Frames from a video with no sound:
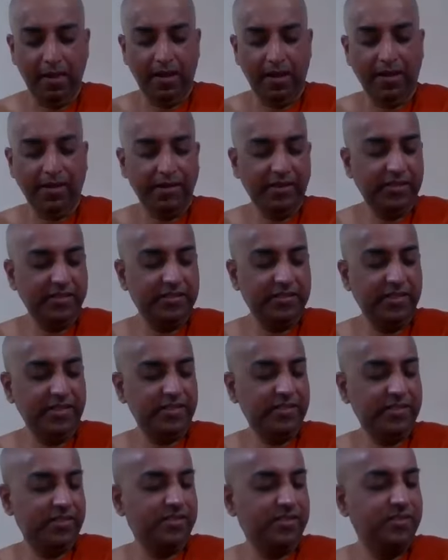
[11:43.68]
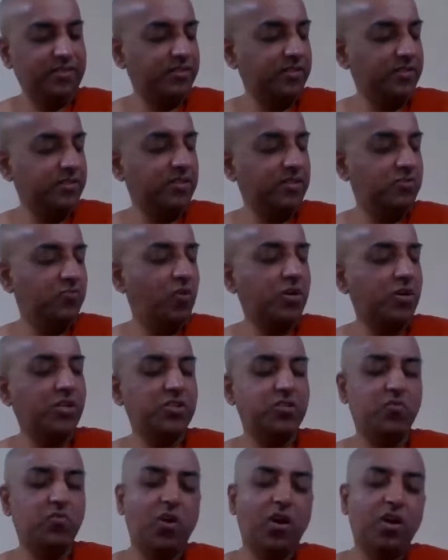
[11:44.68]
and he says, this is what
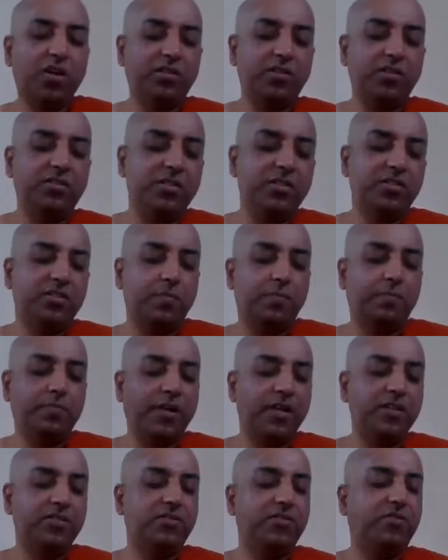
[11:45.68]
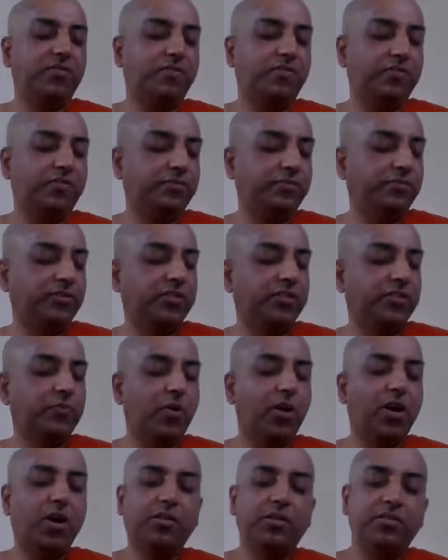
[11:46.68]
is what, this is the price of this
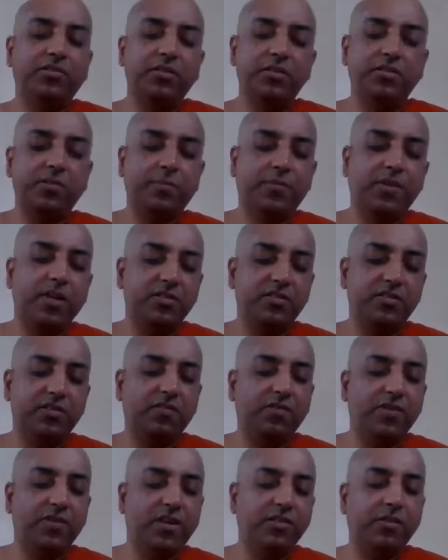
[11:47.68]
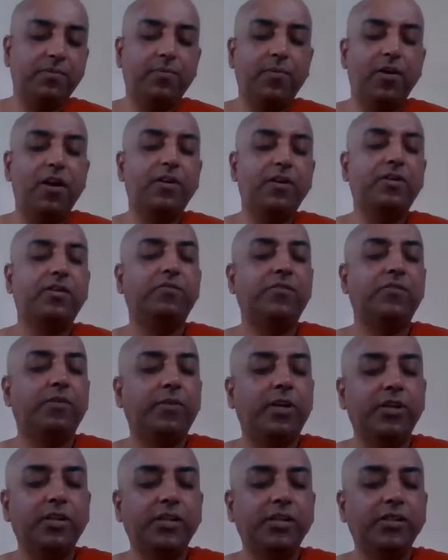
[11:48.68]
part, this is the price of the other part of the
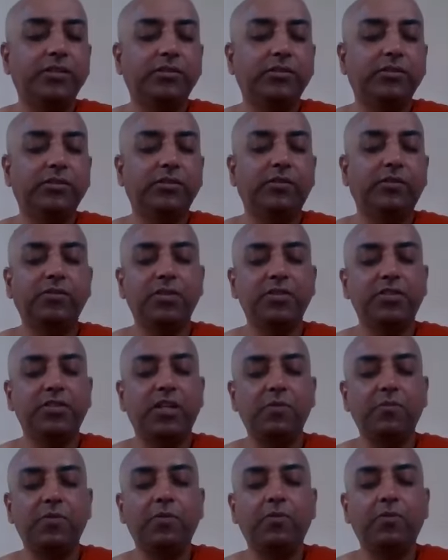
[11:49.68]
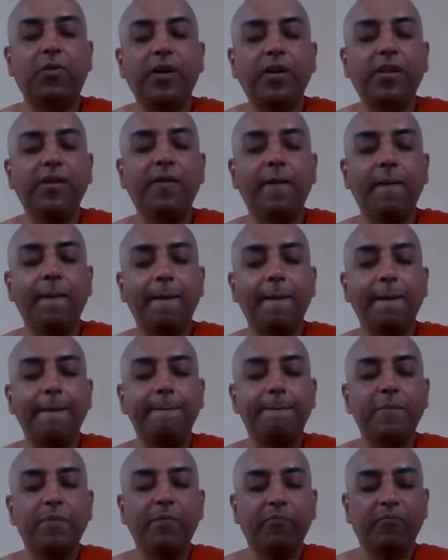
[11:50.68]
body, of this animal body.
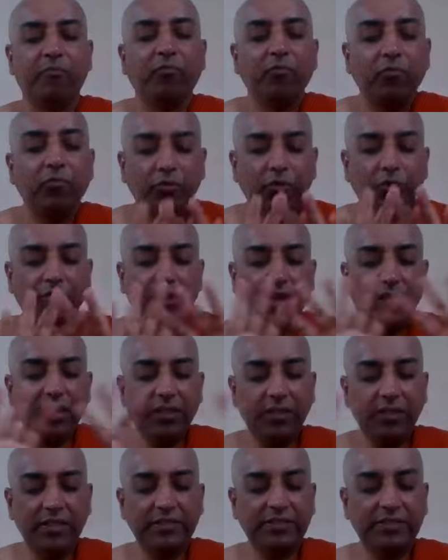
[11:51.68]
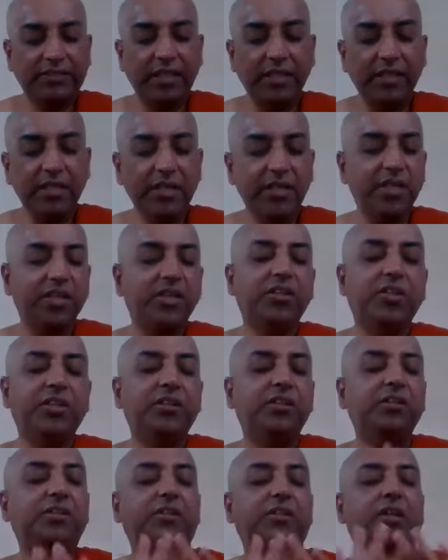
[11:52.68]
So that
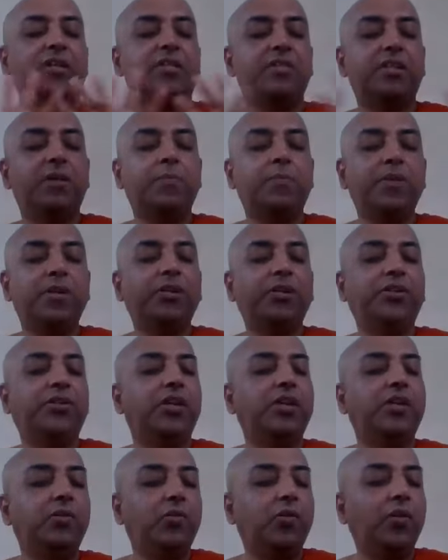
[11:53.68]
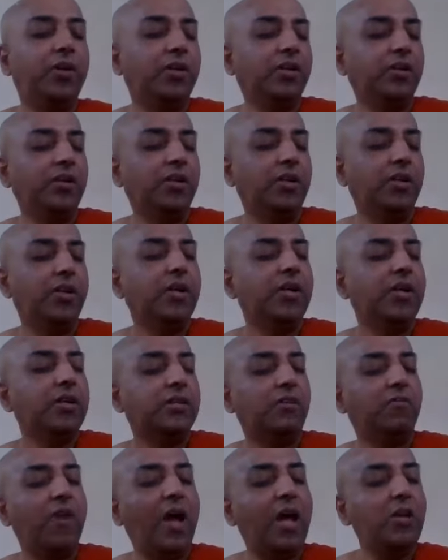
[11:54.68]
segregation, that separation, knowing
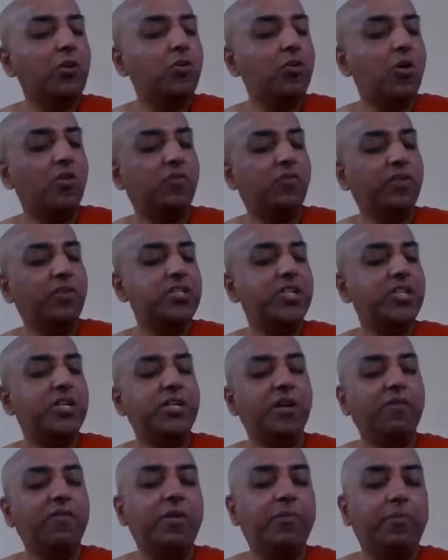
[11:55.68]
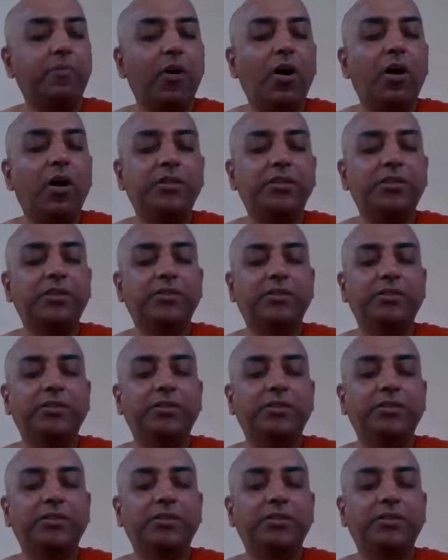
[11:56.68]
the value of each and every part,